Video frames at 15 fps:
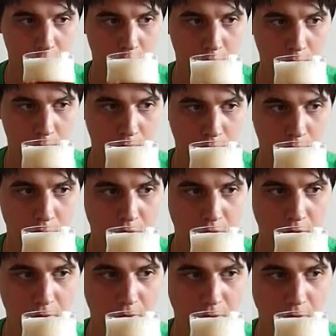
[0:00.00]
Could
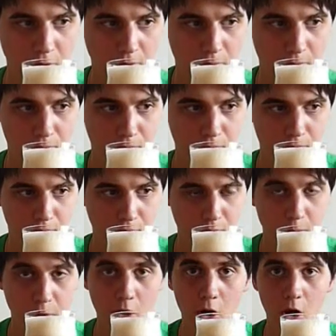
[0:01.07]
definitely
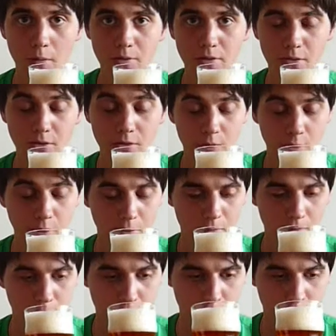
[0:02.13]
smell hops in this one.